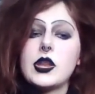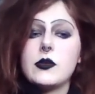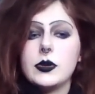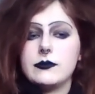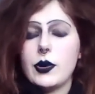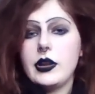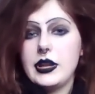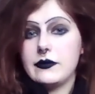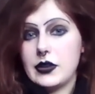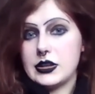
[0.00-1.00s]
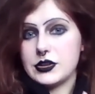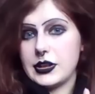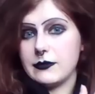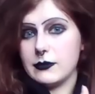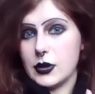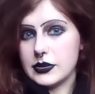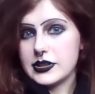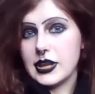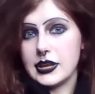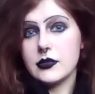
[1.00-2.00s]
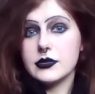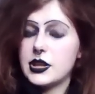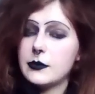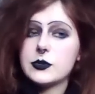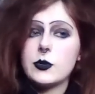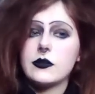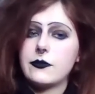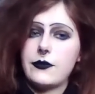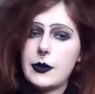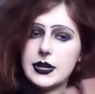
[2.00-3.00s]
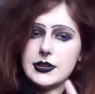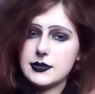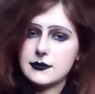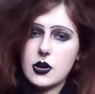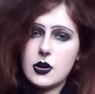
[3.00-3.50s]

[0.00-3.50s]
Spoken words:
you would probably eventually notice that there's some sort of feminist